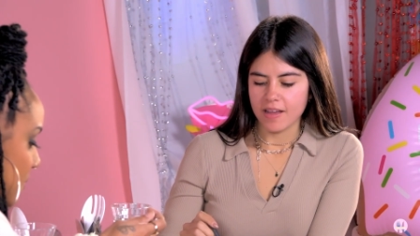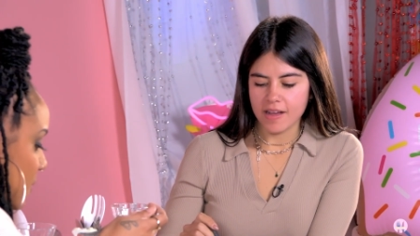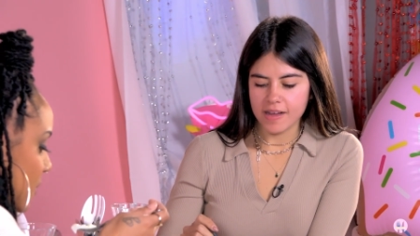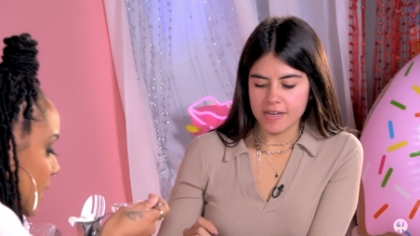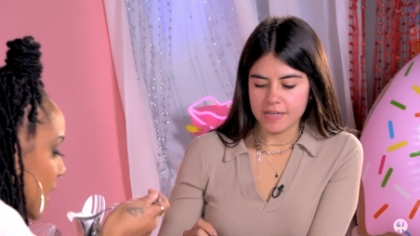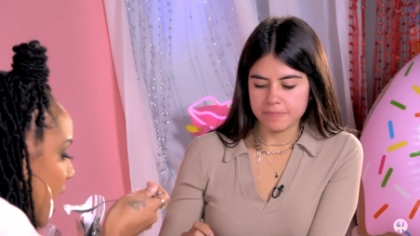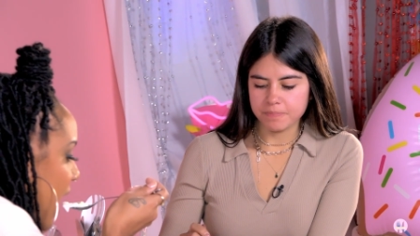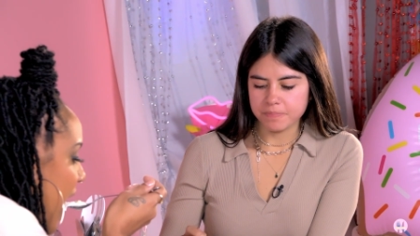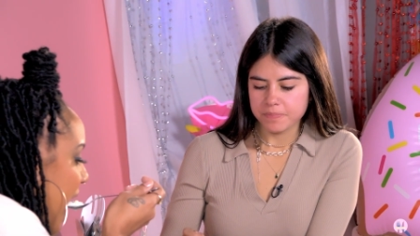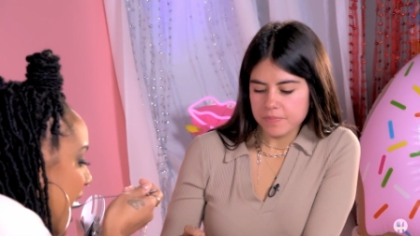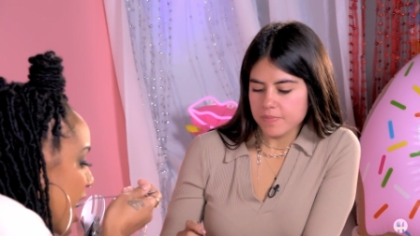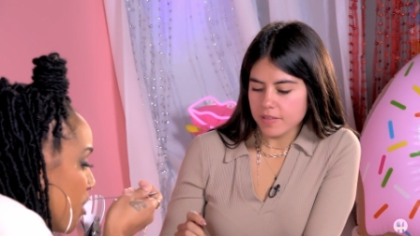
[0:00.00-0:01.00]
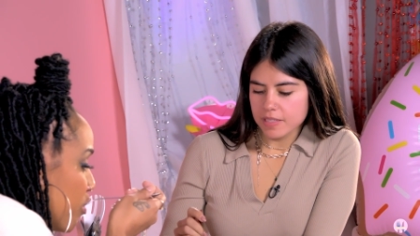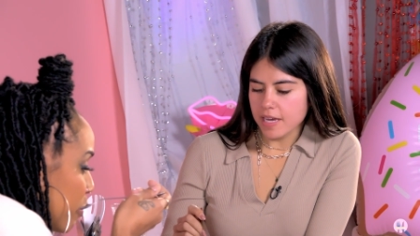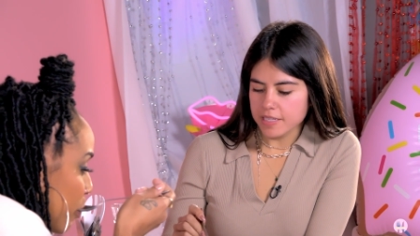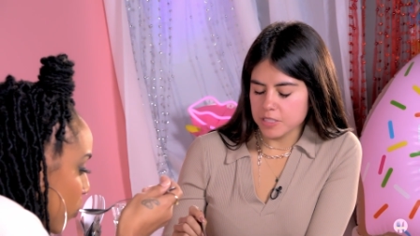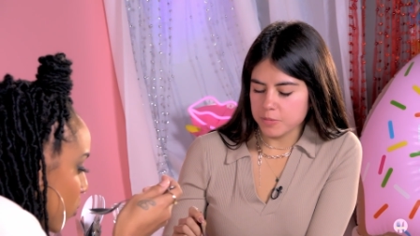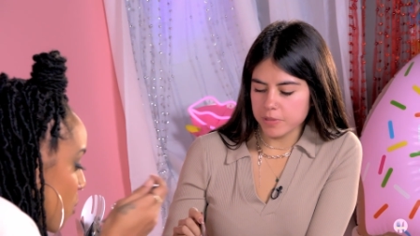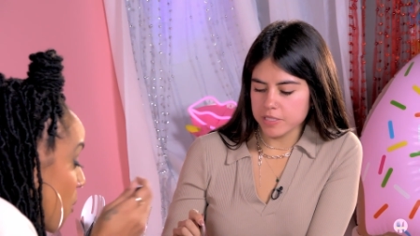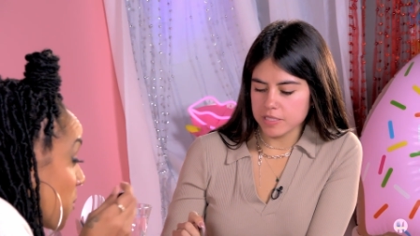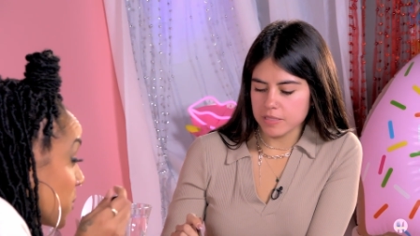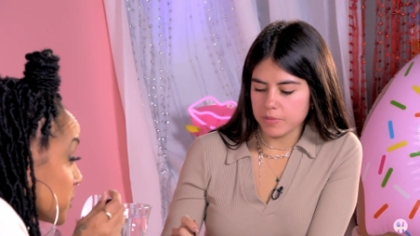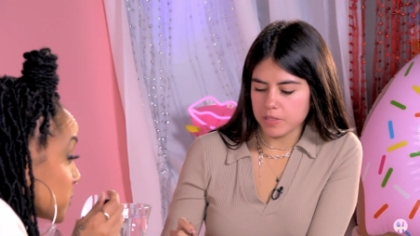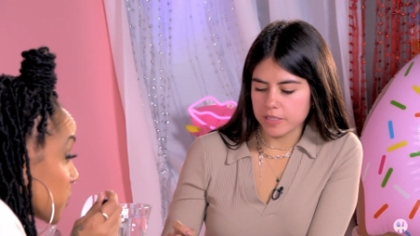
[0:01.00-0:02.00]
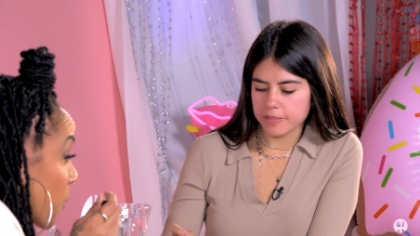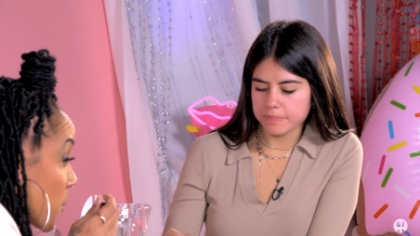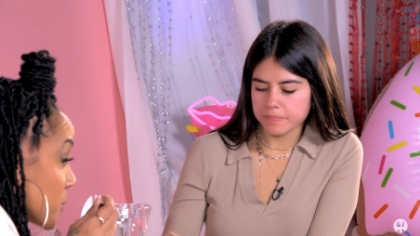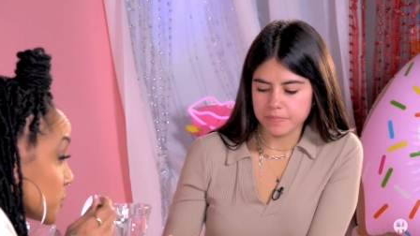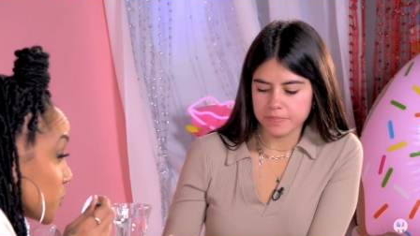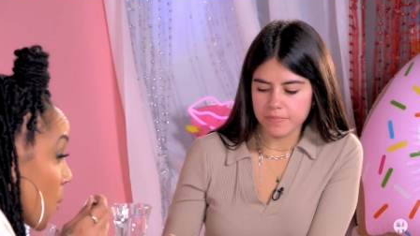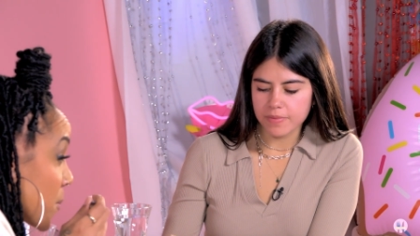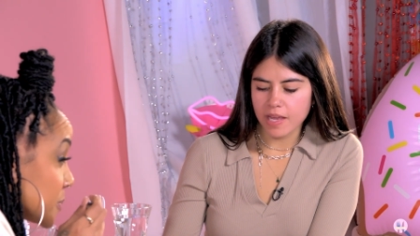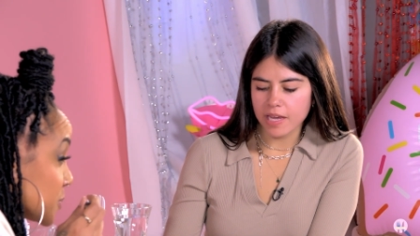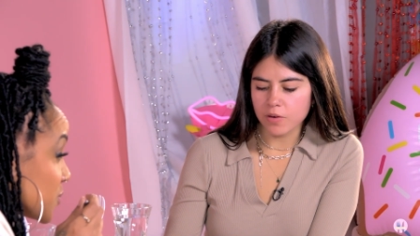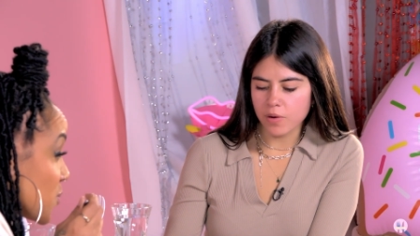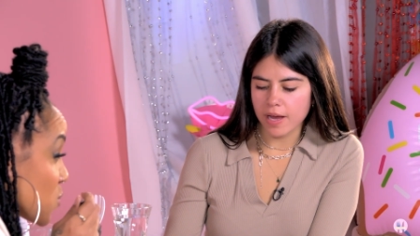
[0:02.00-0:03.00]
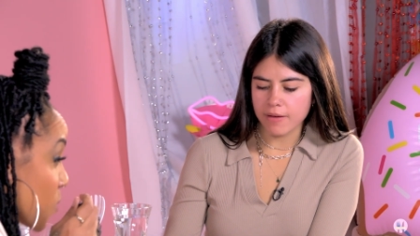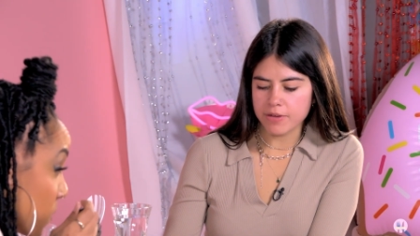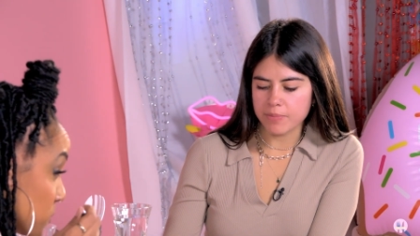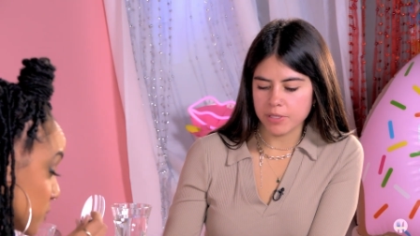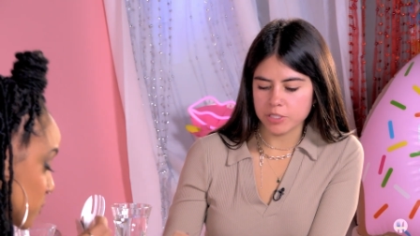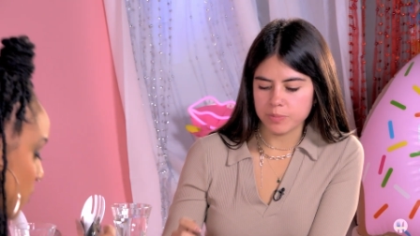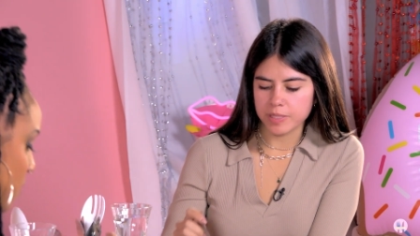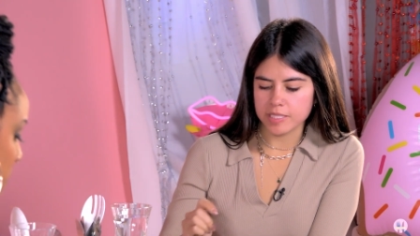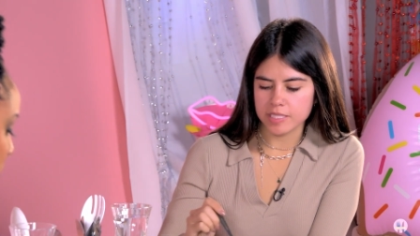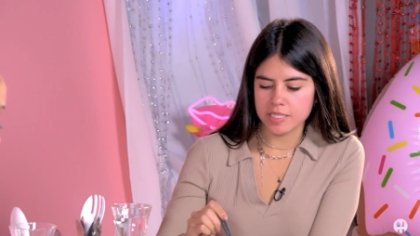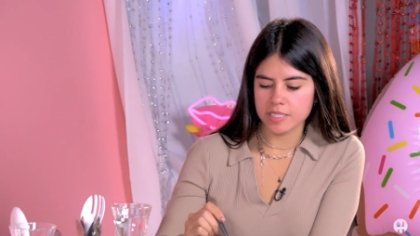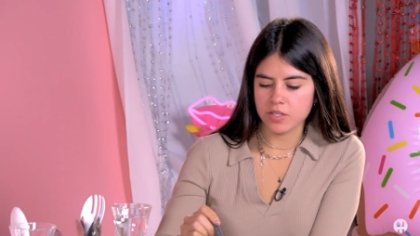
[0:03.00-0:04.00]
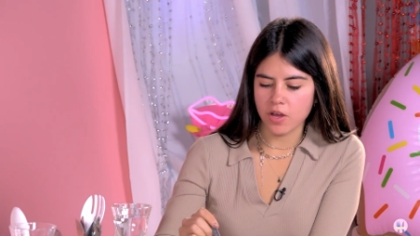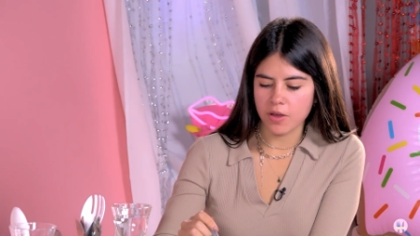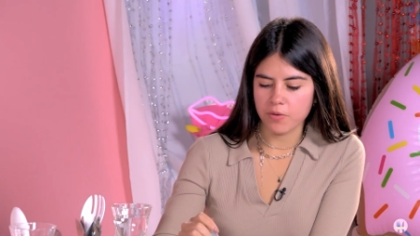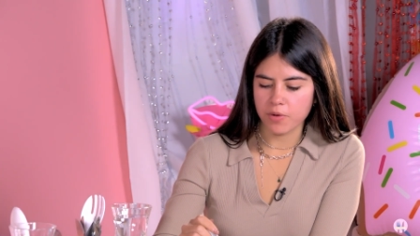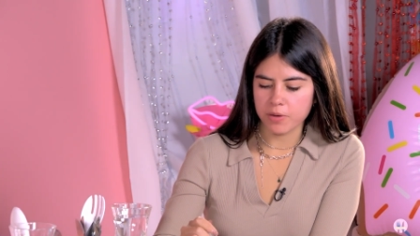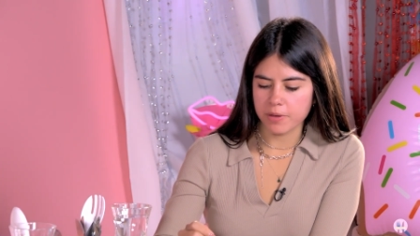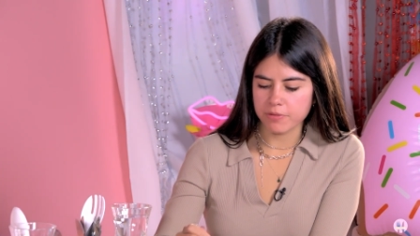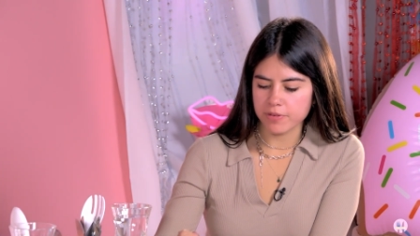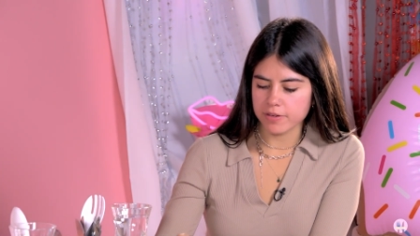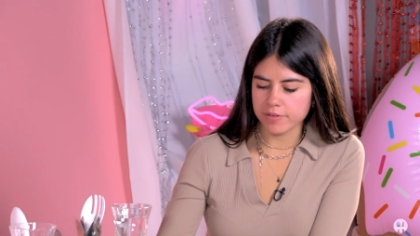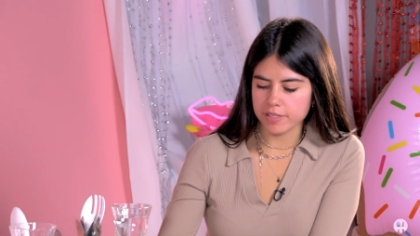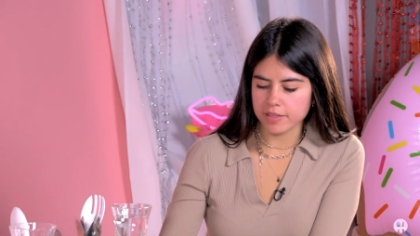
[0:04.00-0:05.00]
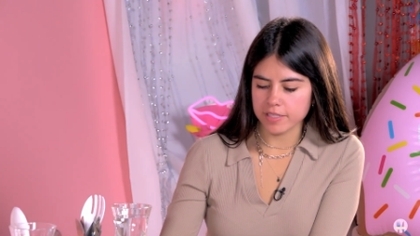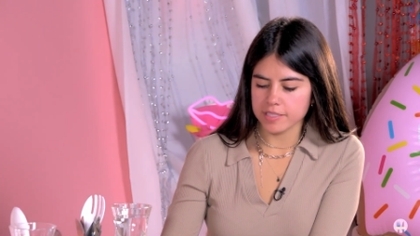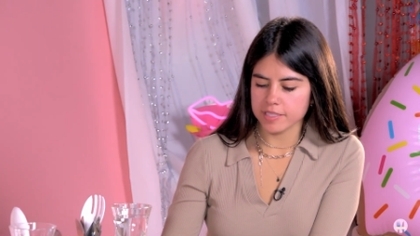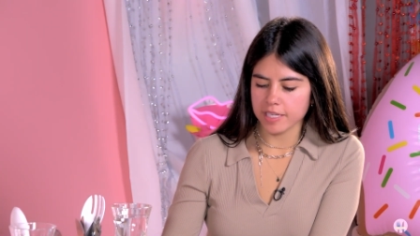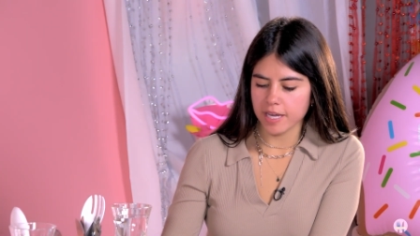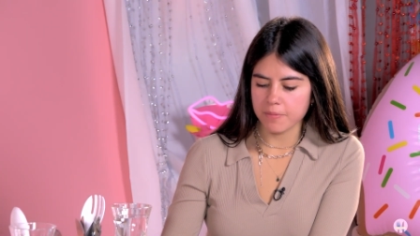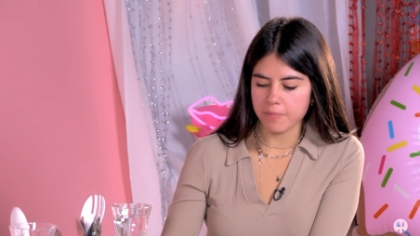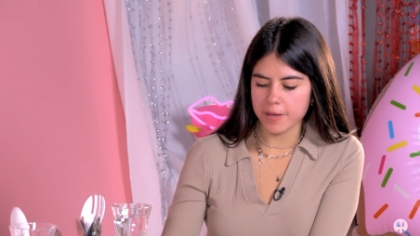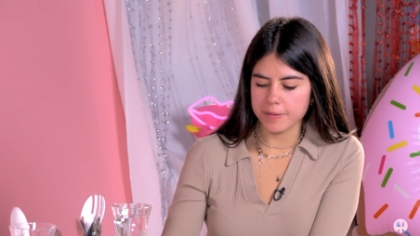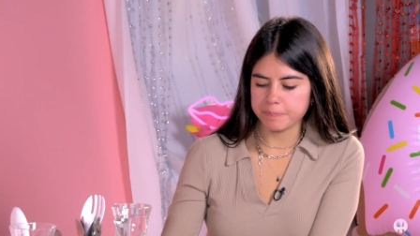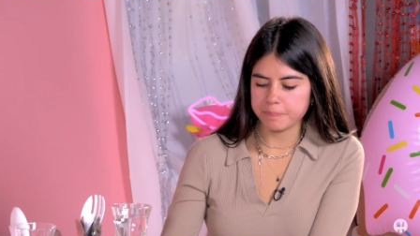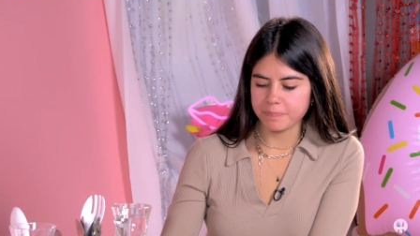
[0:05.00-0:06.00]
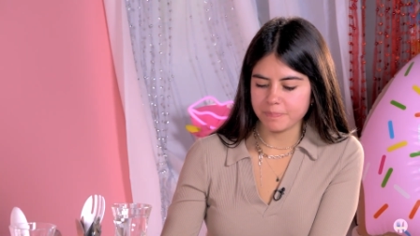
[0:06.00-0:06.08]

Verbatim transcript: Um, yeah, it's pretty similar. I don't have it much because it's not one of my favorite things again, but.